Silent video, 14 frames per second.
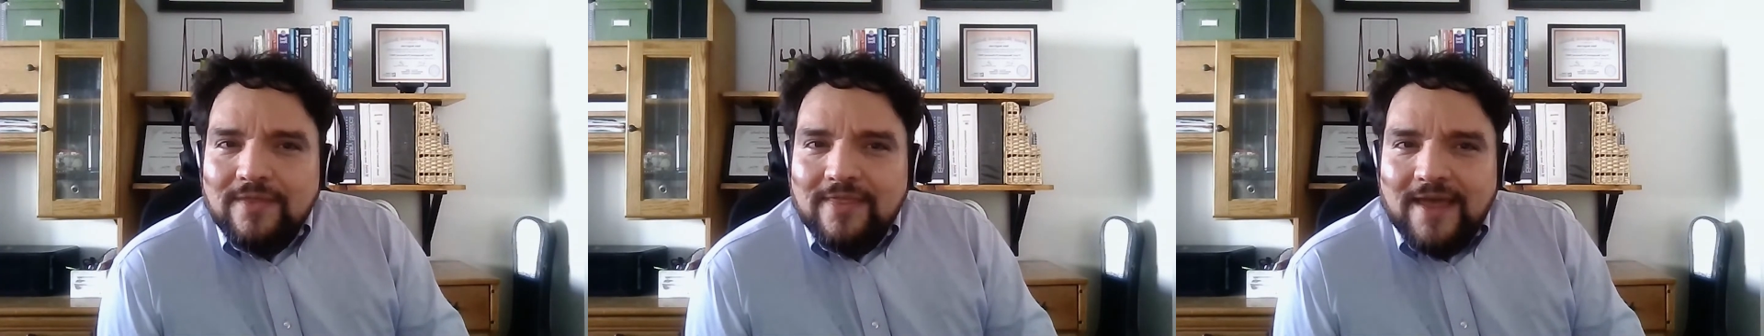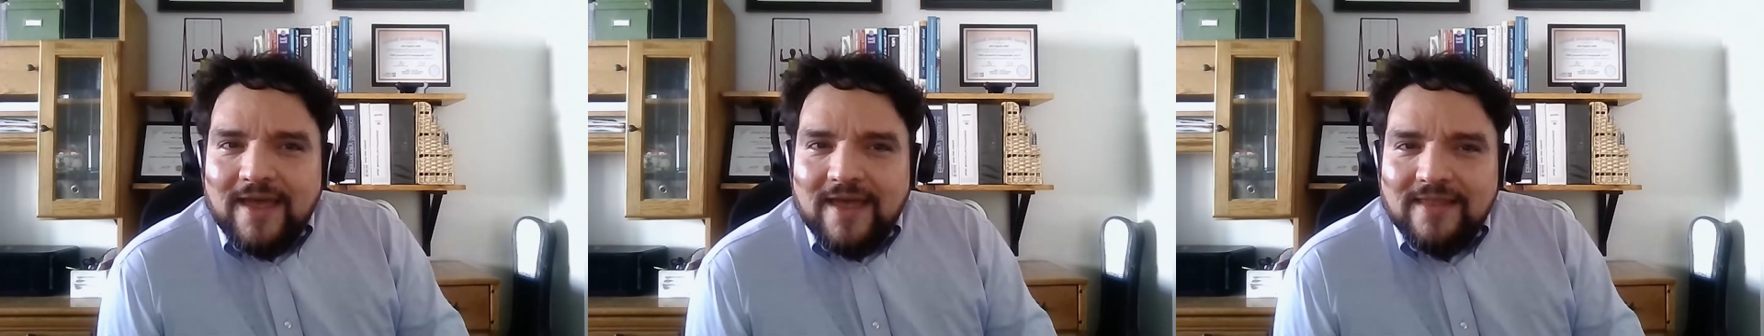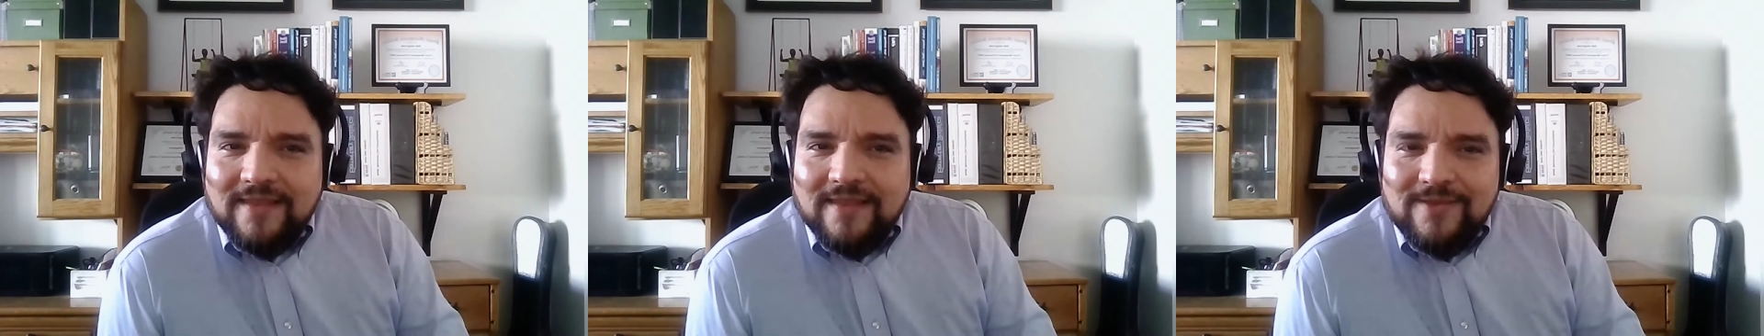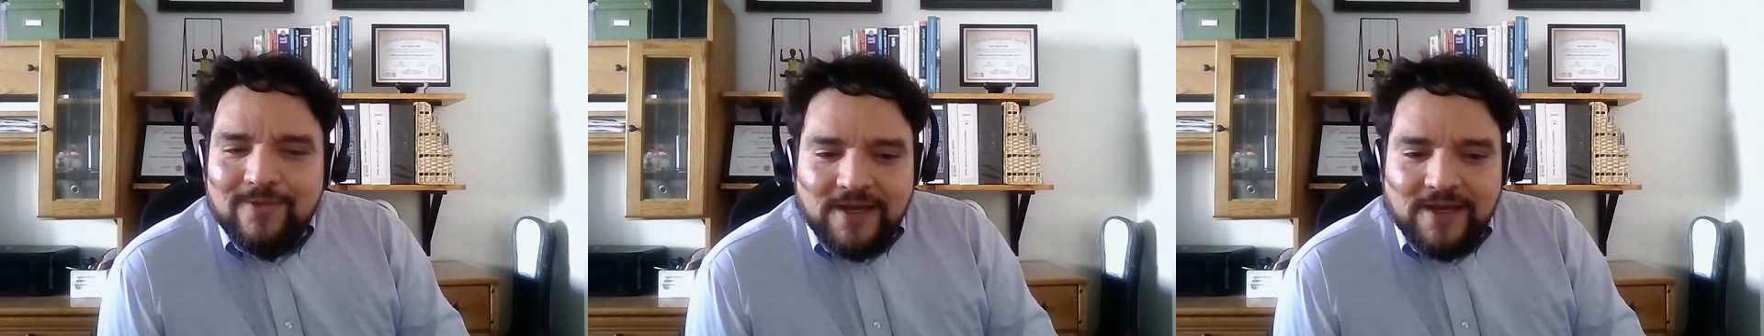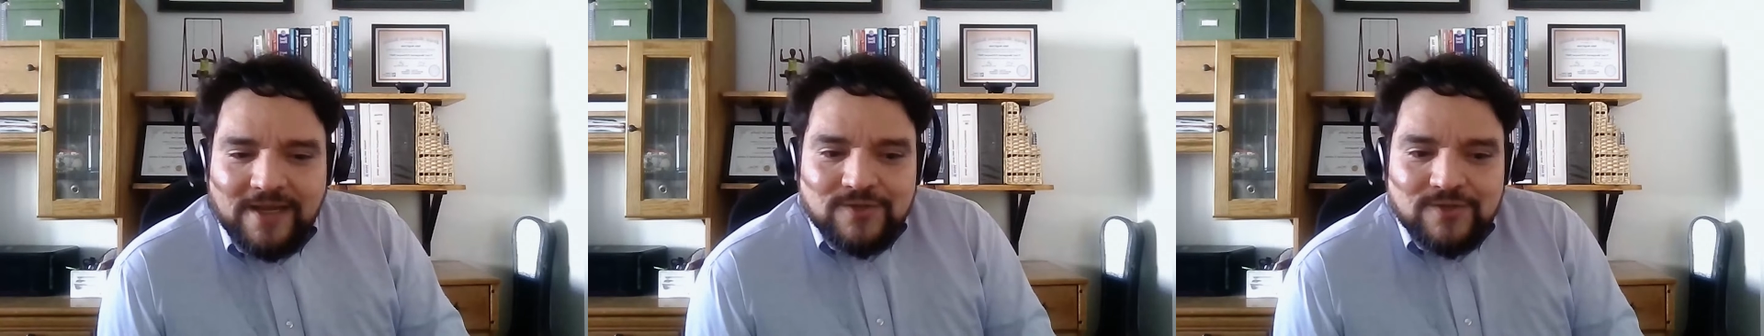that you
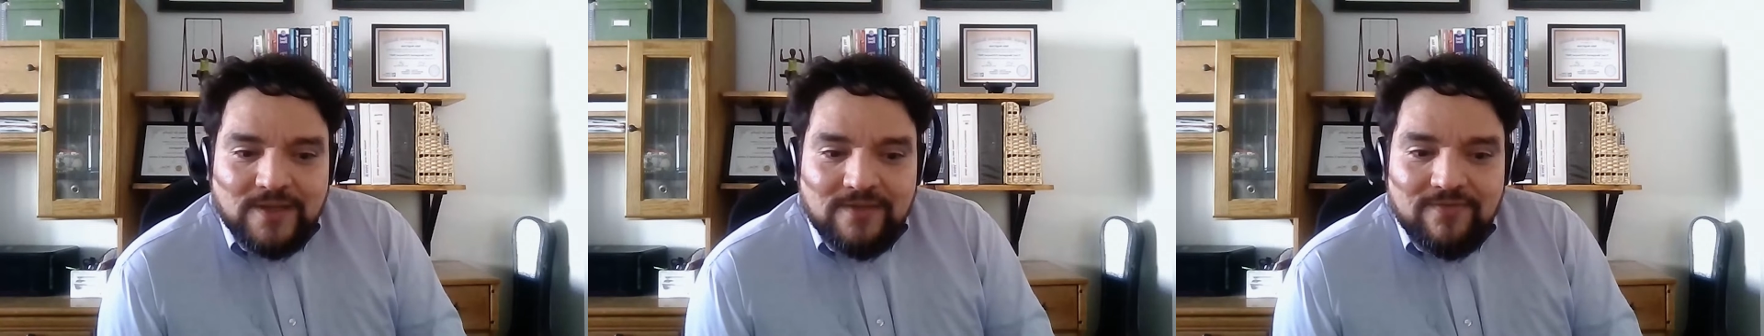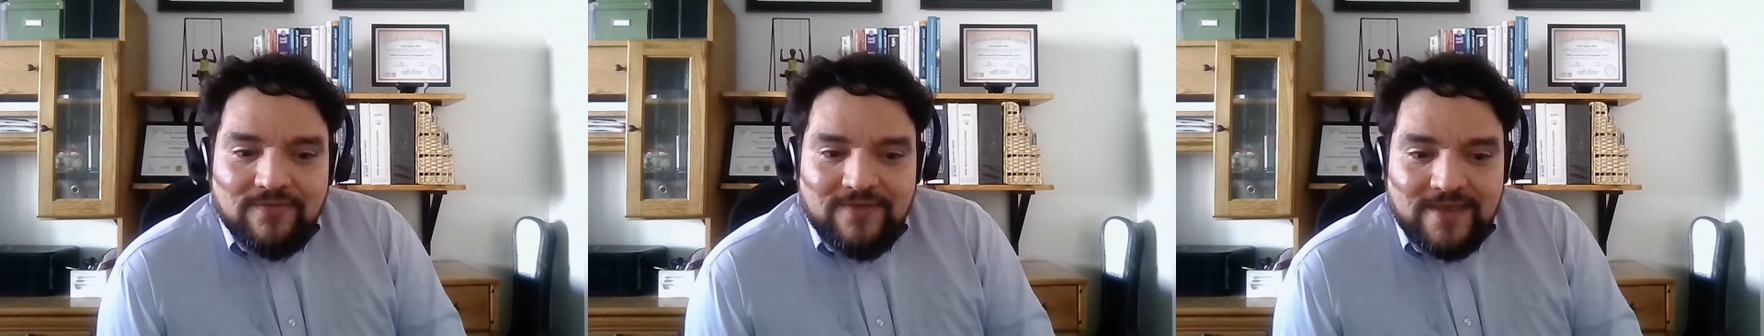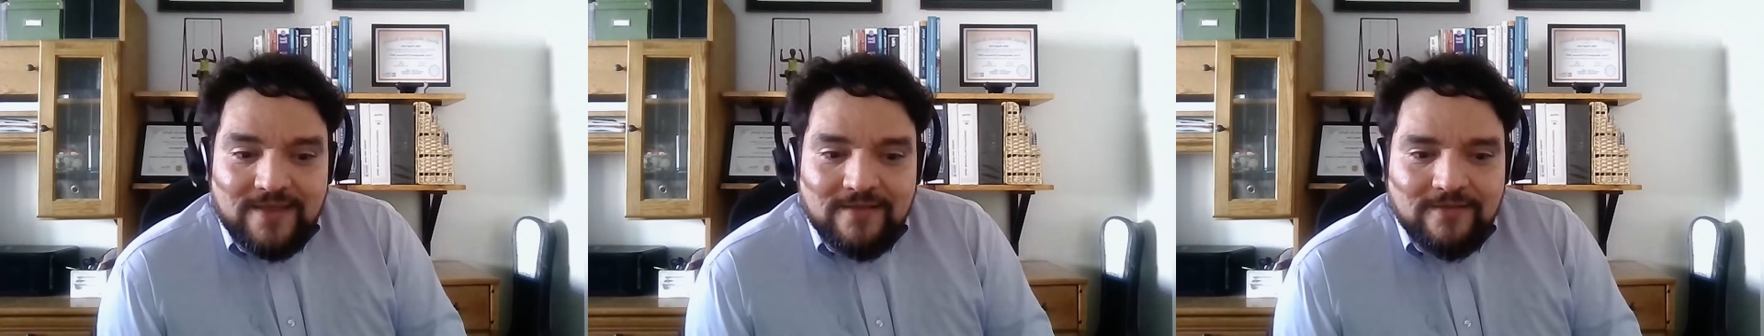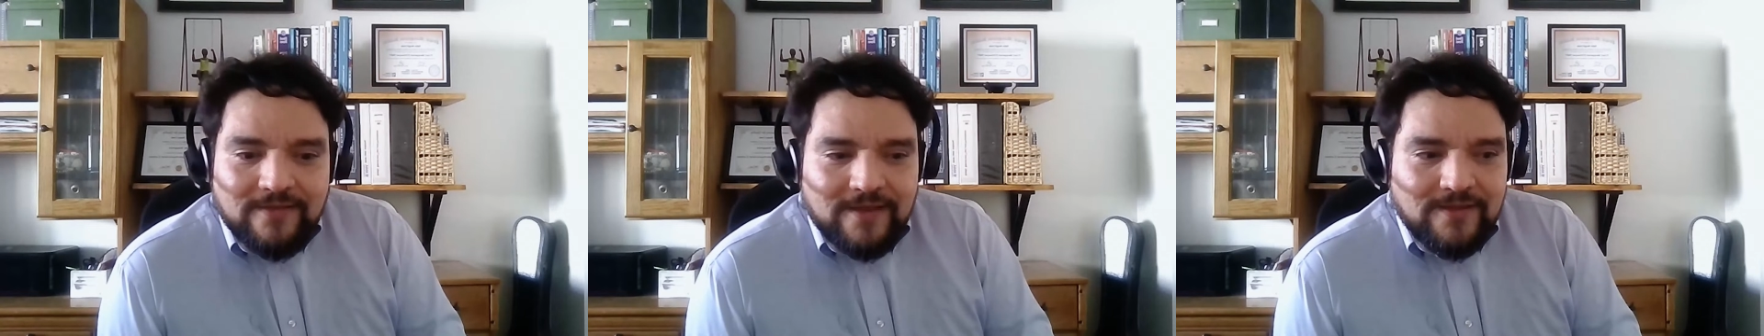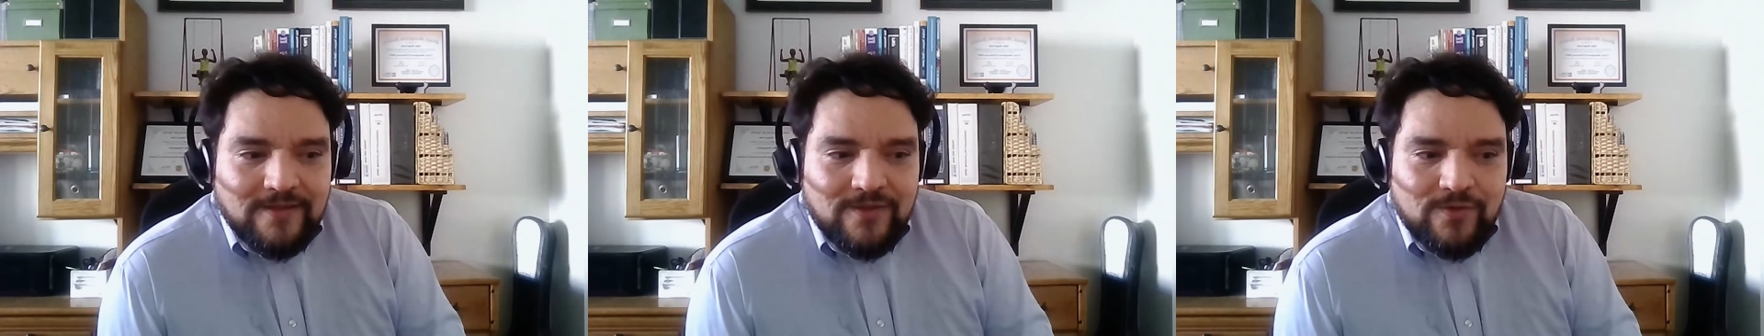can actually feel
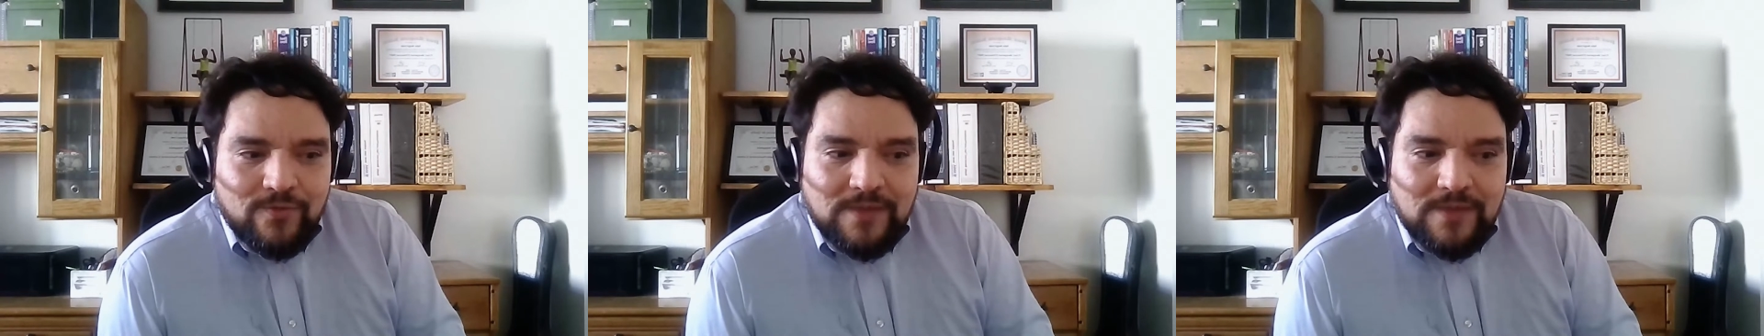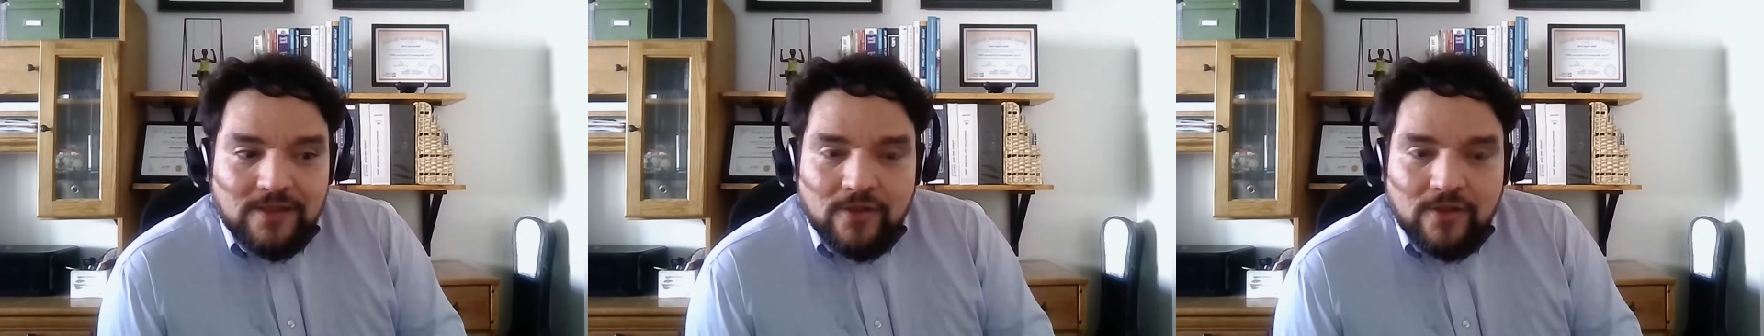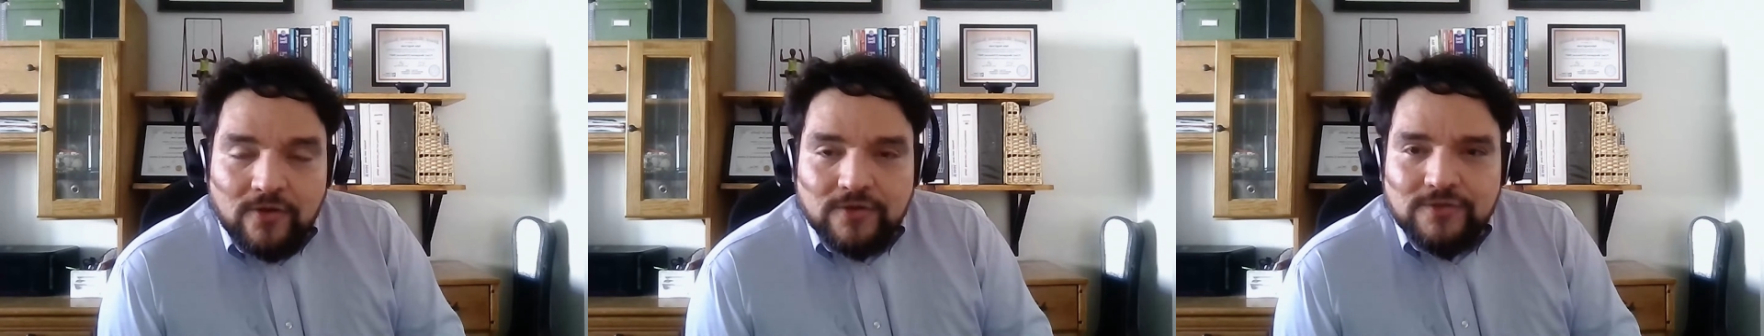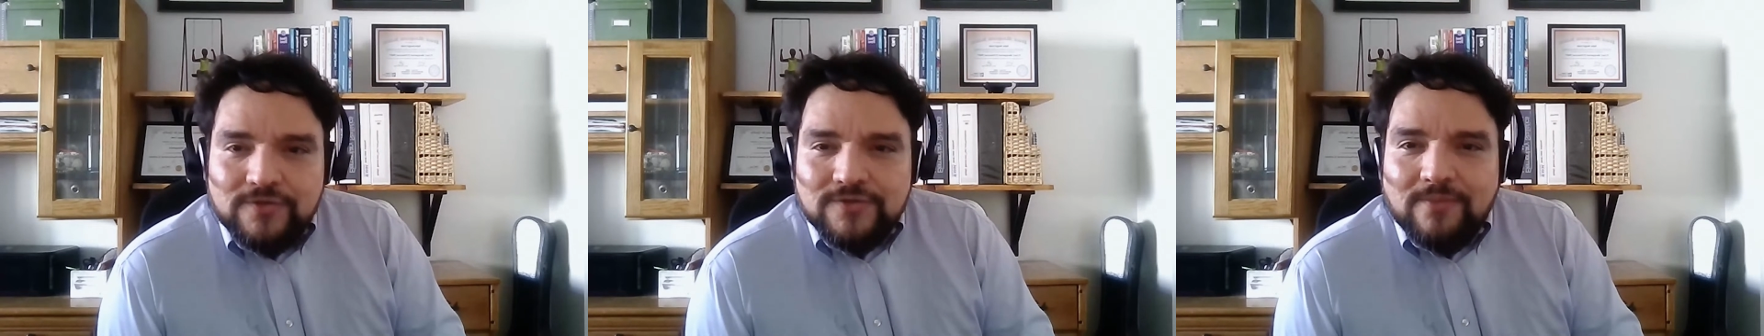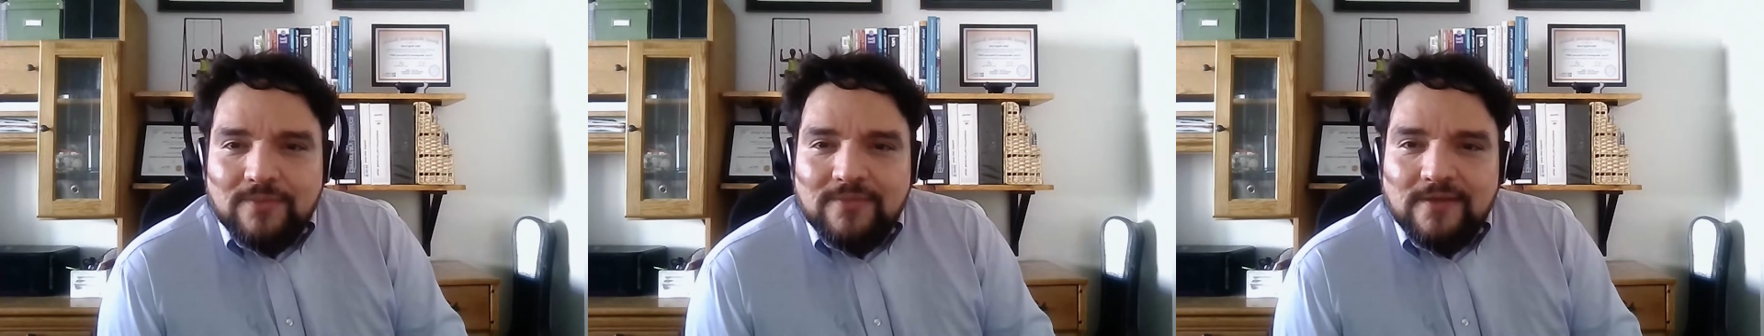that you belong to
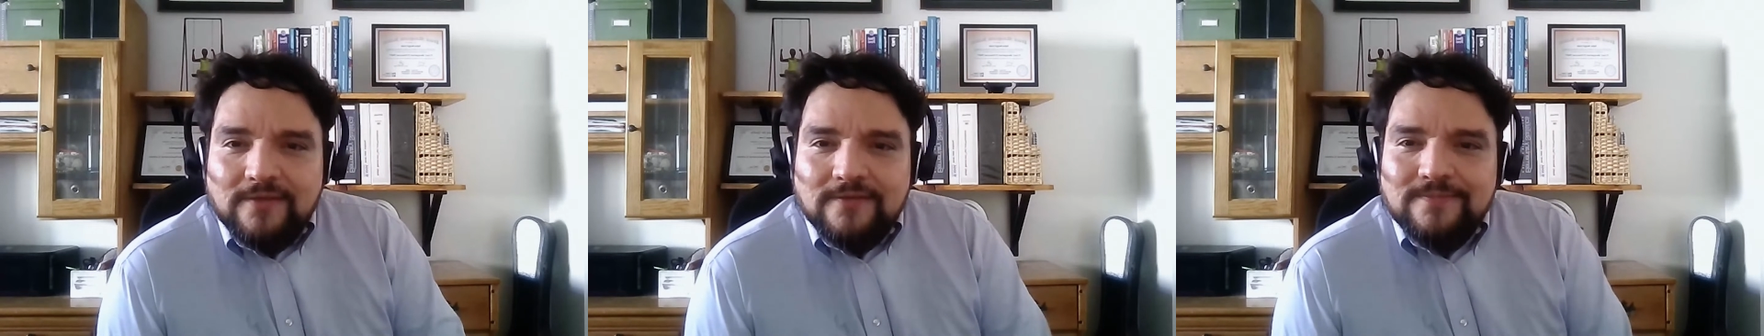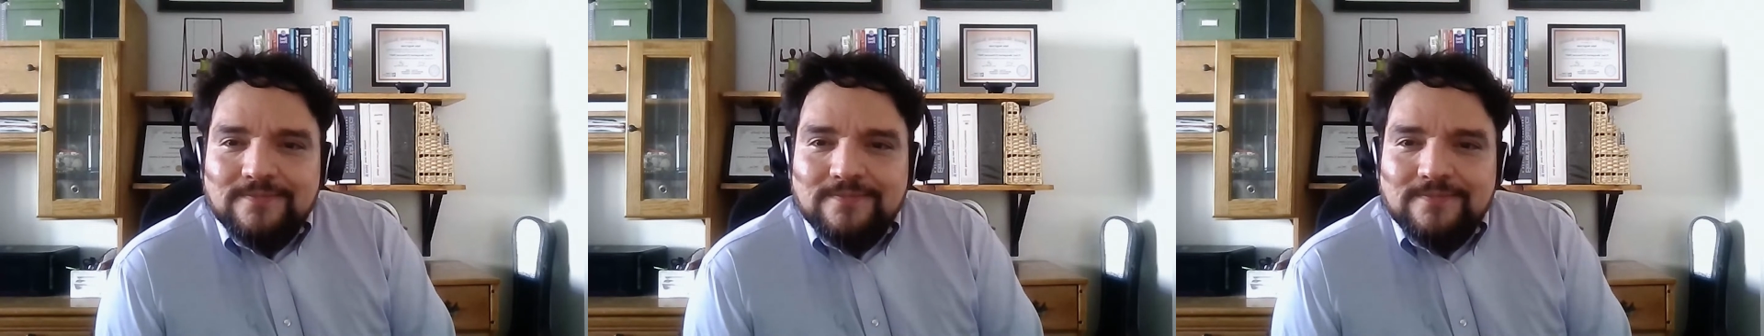something.